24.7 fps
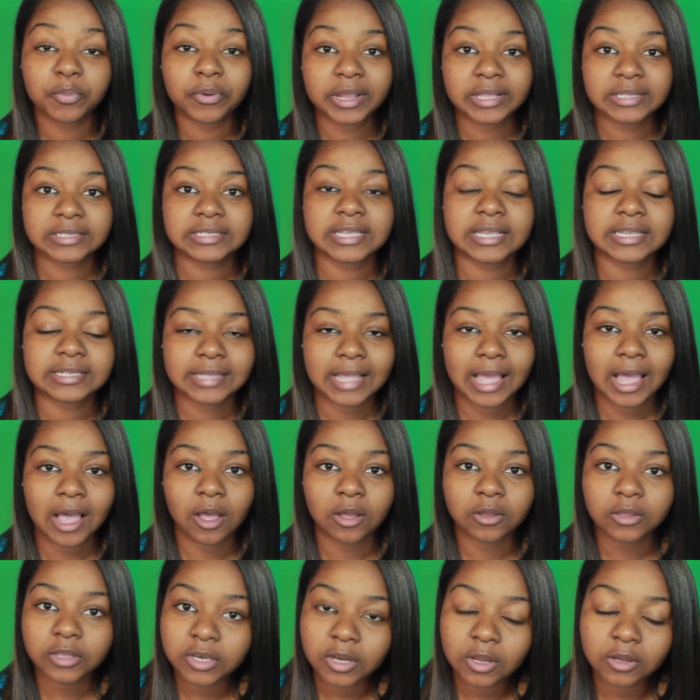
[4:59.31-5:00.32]
Princess,
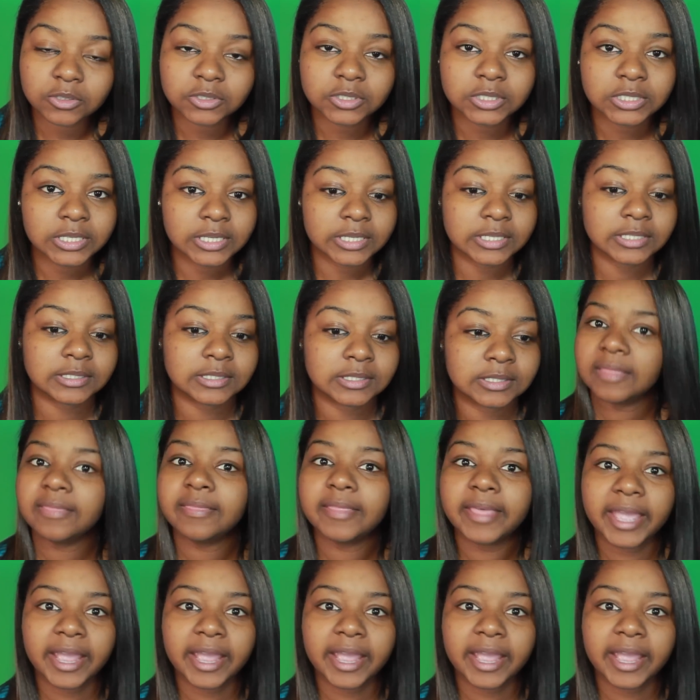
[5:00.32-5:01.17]
how, you know, she's been